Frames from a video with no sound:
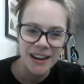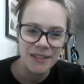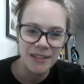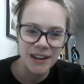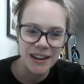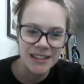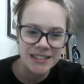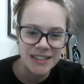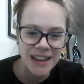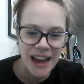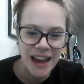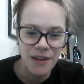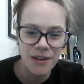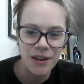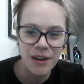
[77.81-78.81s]
We're going to see
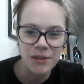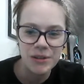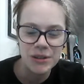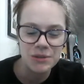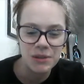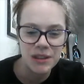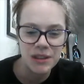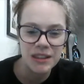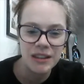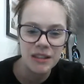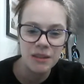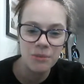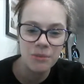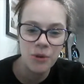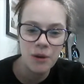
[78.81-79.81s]
how it goes with
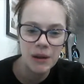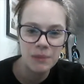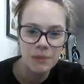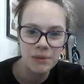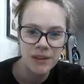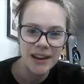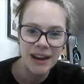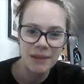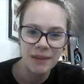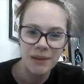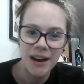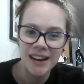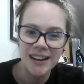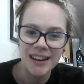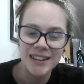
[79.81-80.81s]
the more people that come
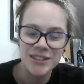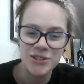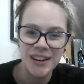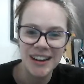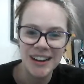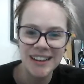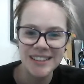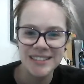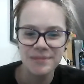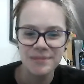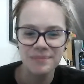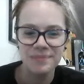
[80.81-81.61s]
on in and join us.